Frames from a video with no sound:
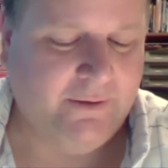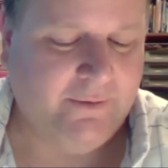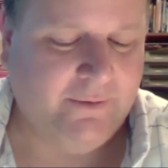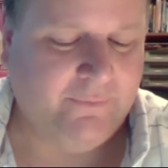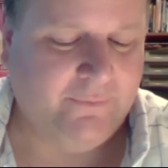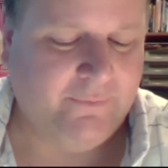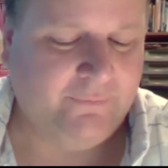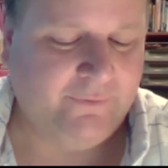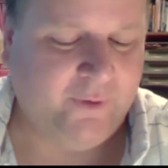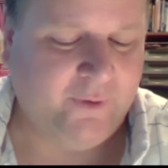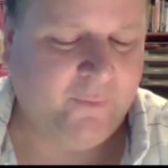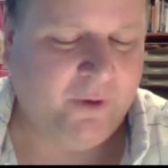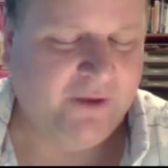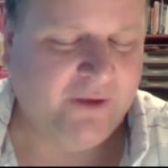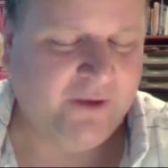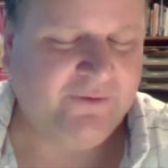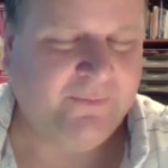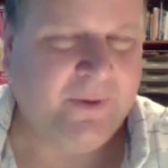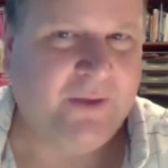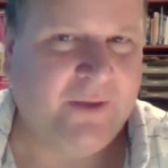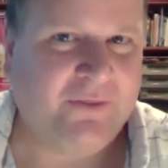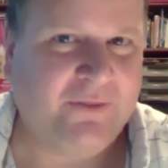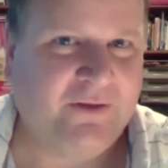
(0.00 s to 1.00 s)
much
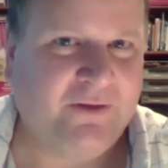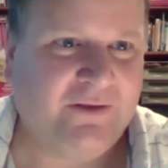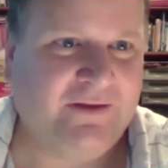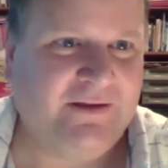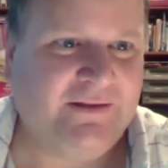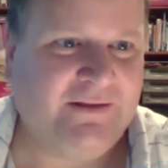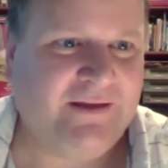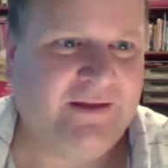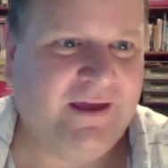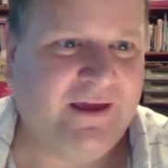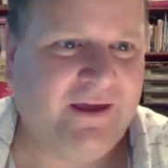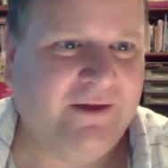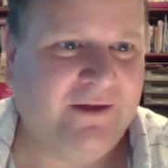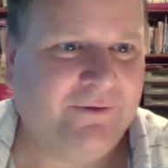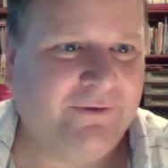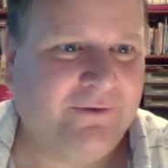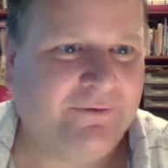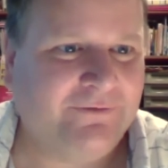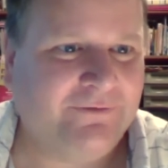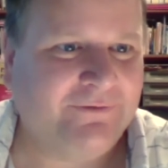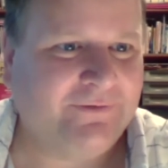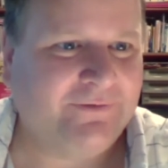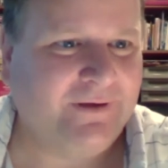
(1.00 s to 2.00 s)
about the
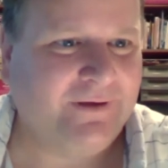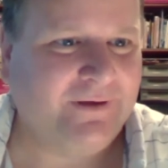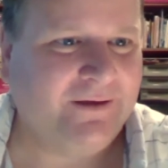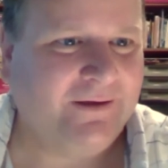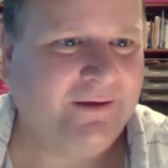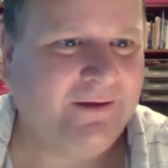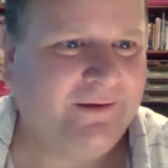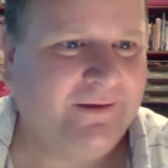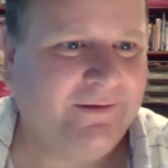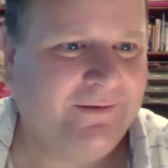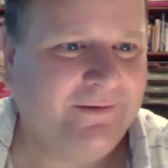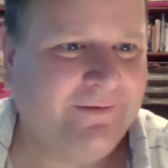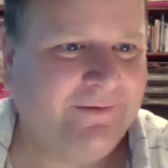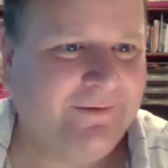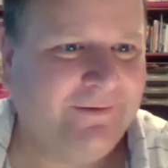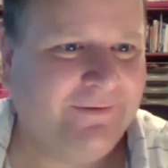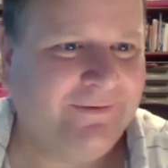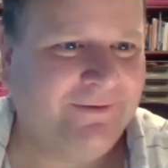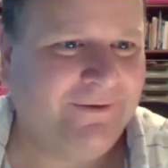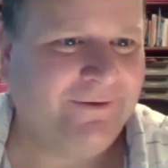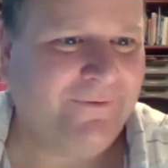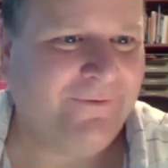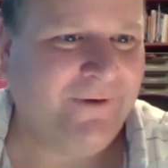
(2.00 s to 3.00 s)
details,
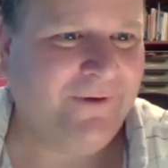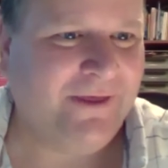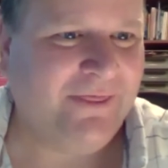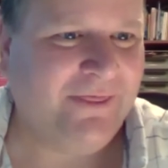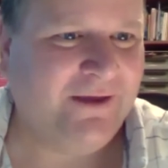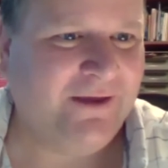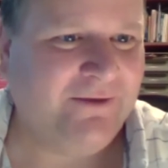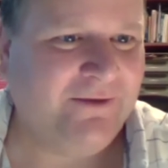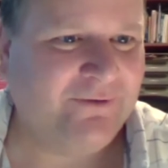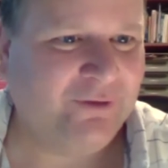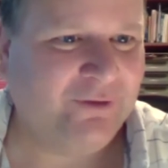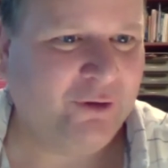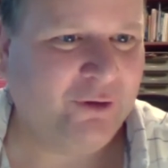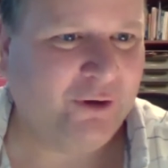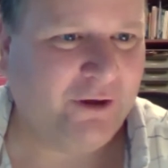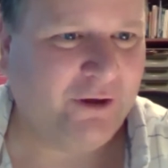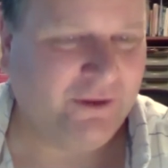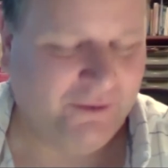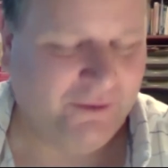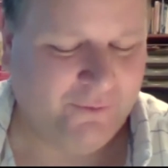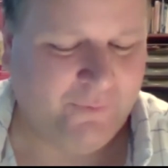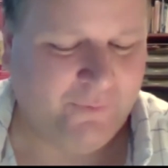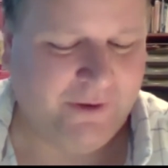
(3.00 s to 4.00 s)
the way things look
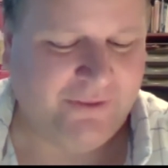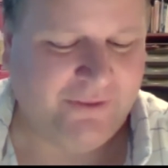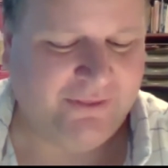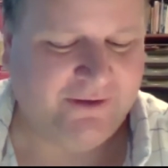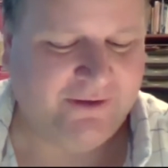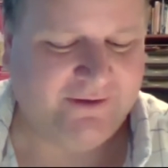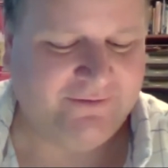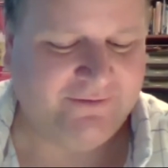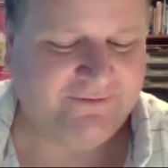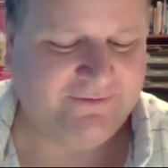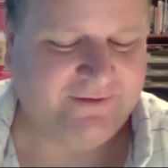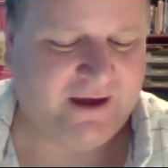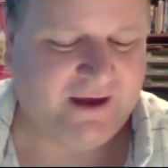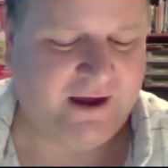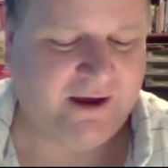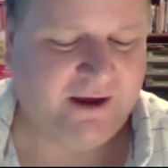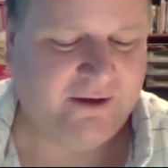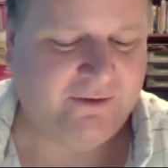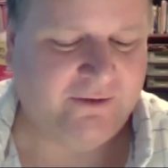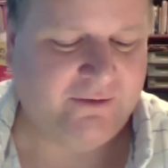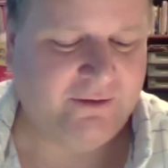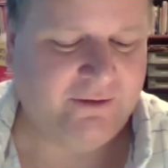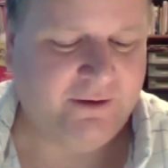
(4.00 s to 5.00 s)
and the way things
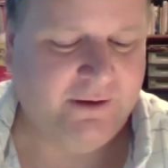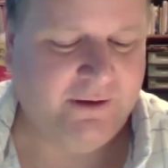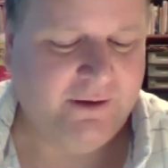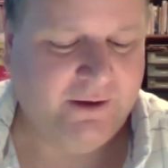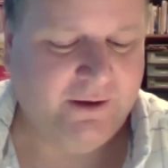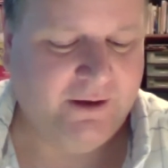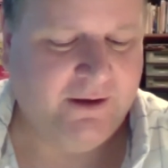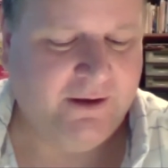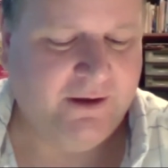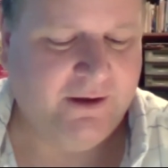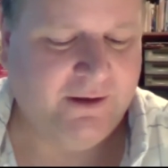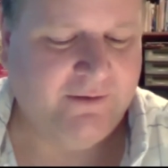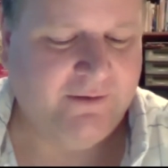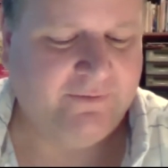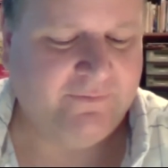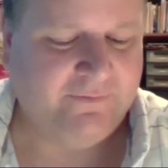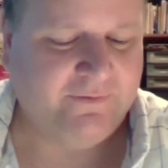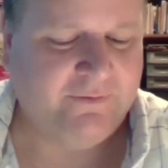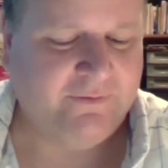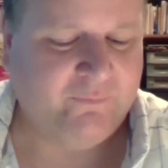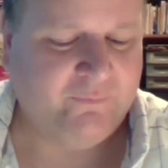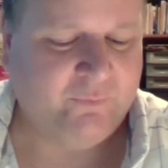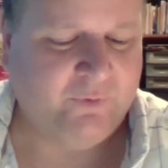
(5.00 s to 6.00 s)
sound.
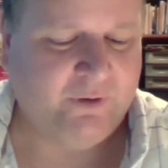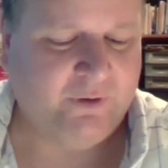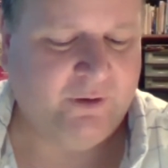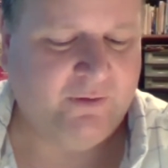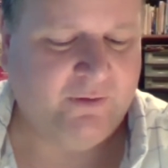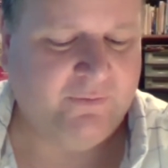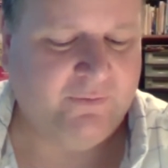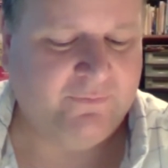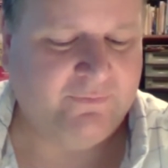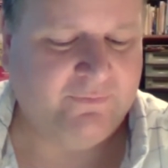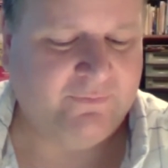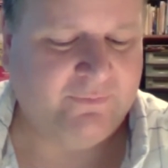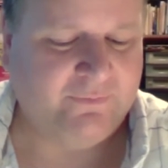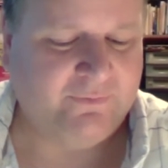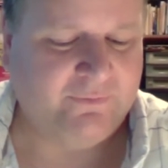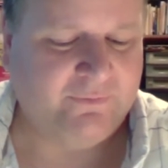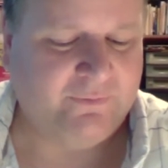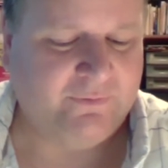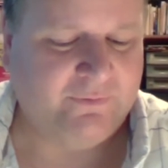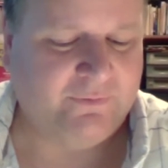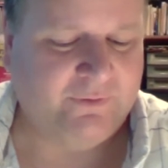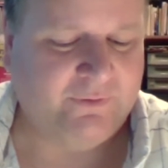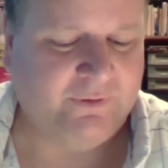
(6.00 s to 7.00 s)
It's
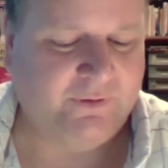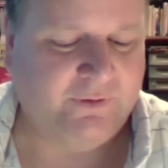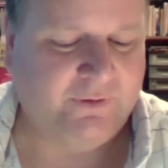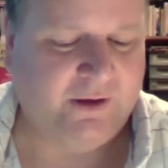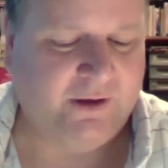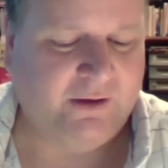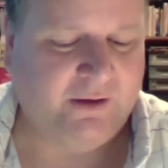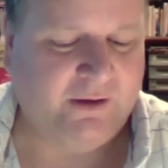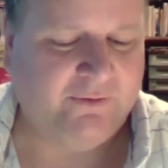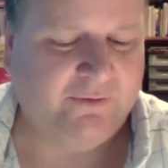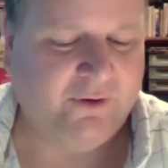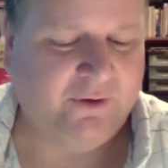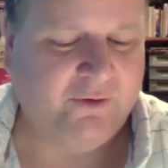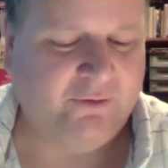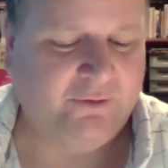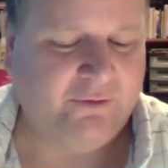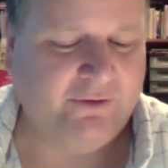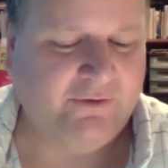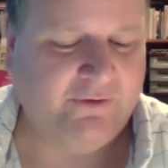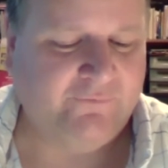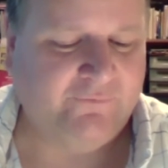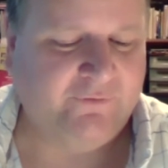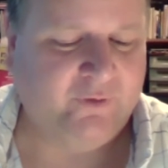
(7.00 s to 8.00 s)
a totally
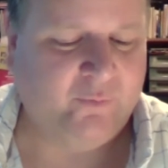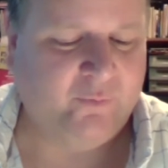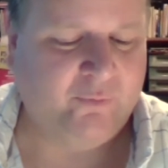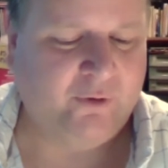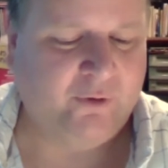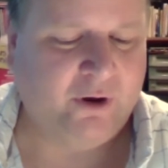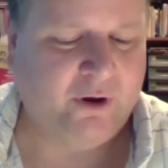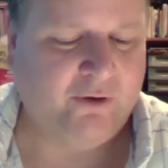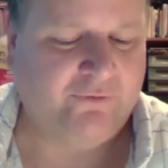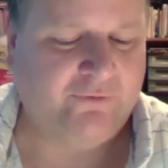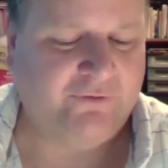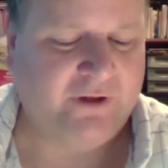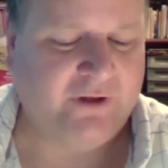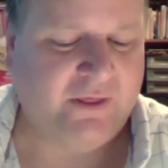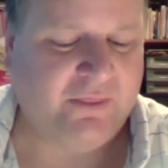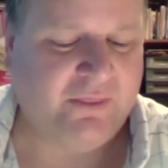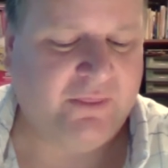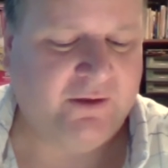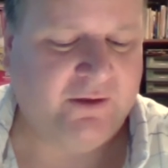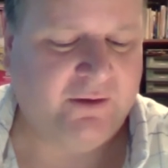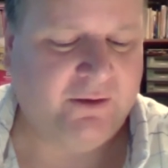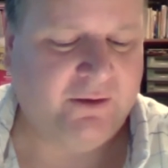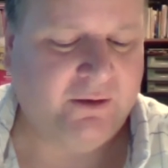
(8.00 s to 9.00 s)
different approach, and I
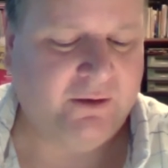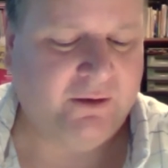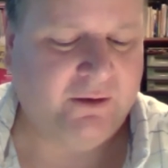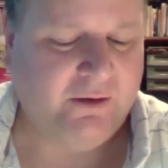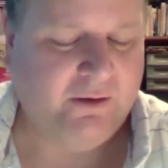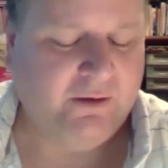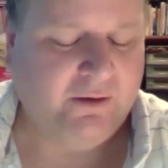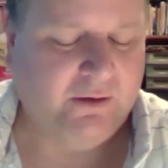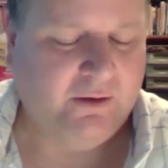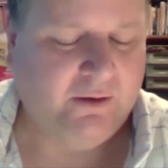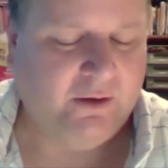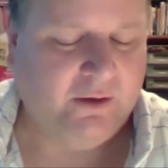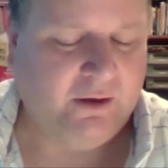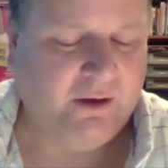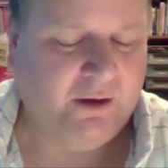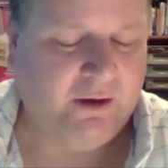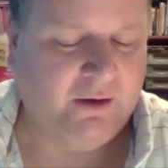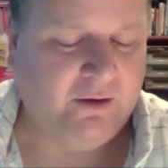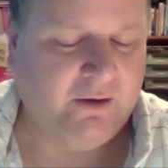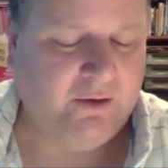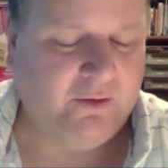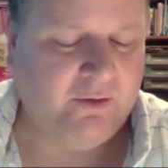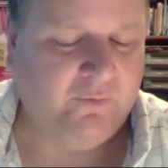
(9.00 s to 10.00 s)
think
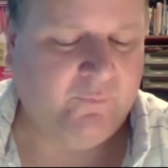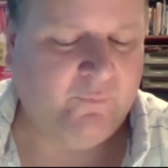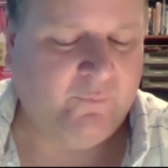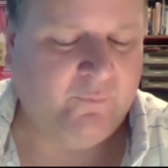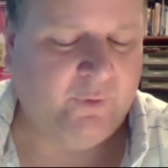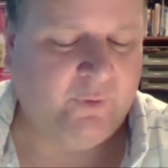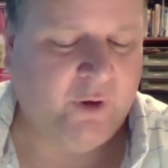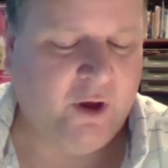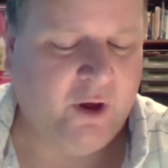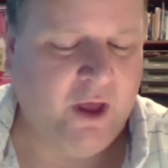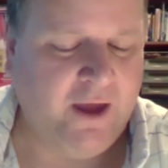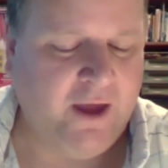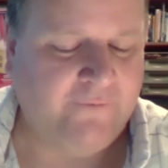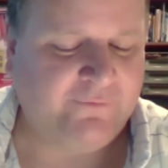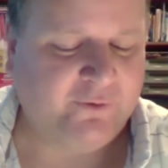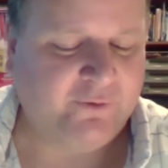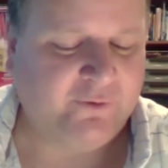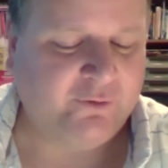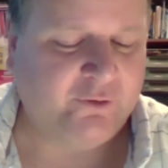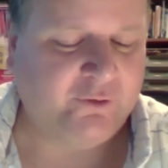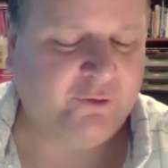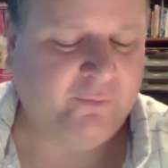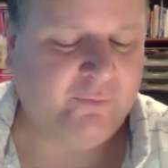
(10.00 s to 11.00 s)
we all have to
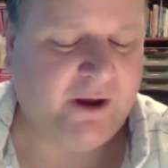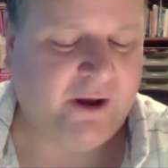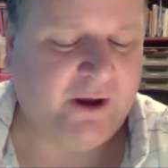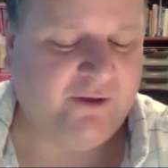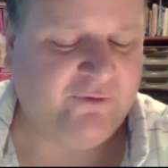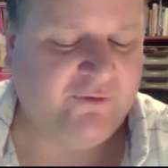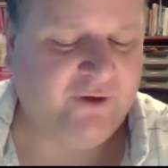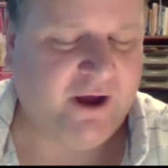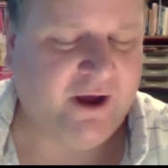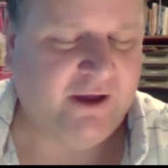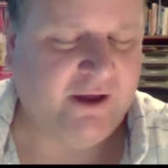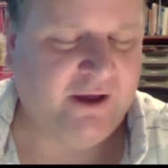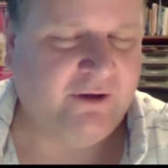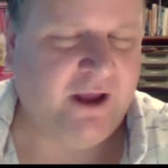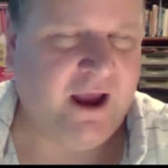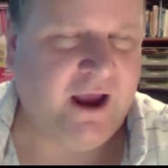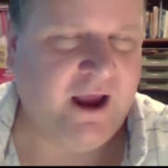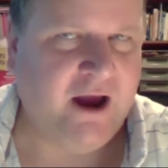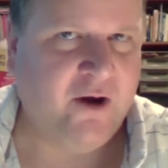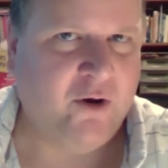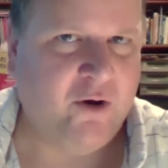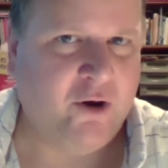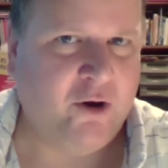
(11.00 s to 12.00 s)
learn by trial and
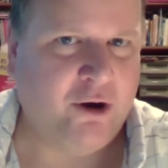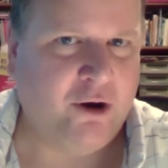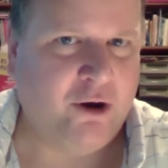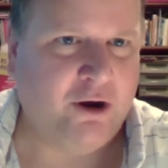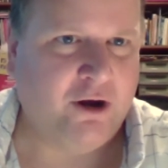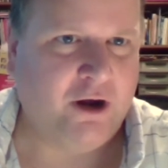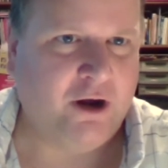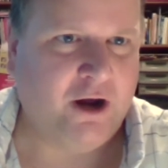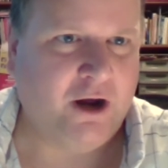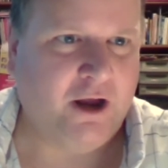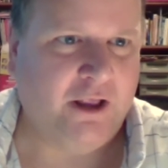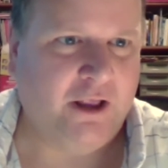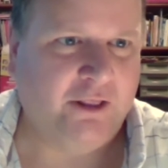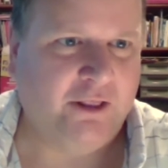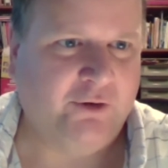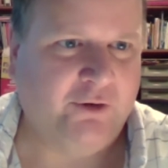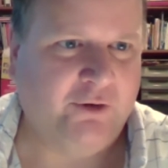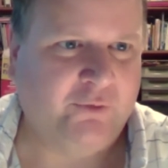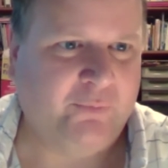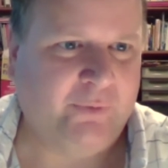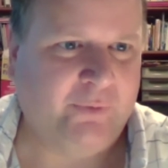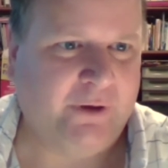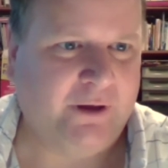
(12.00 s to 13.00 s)
error a
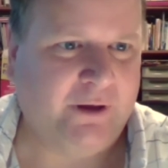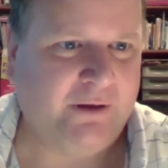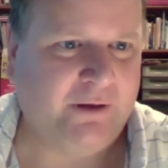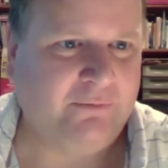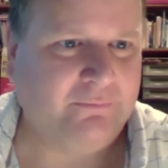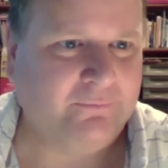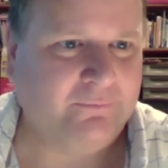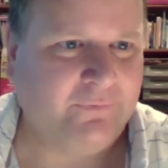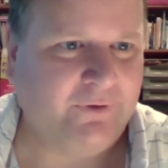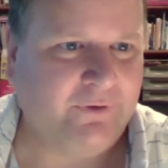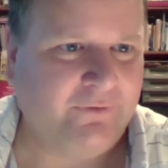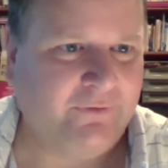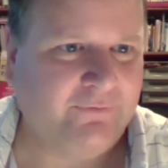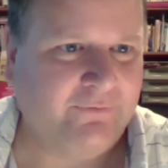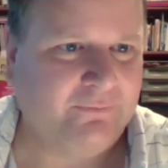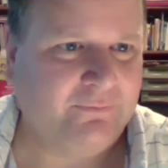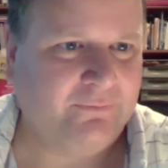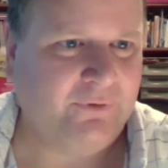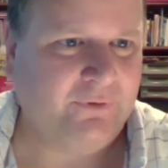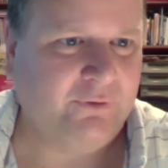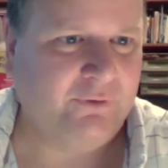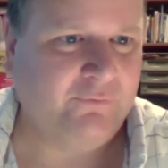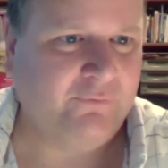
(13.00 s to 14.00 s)
little bit, which
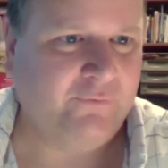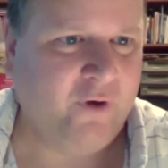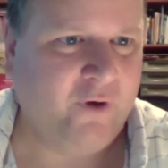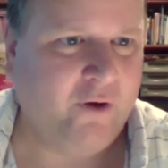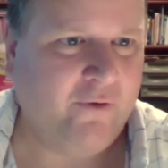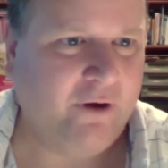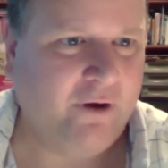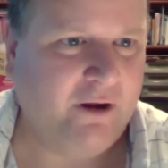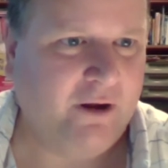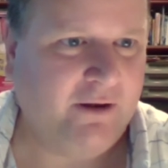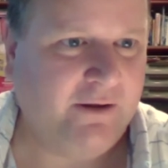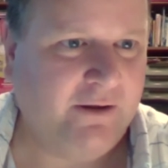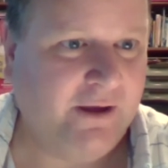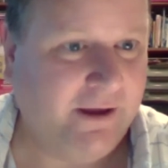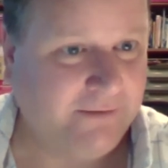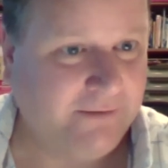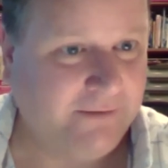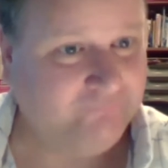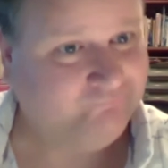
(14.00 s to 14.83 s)
you've already done.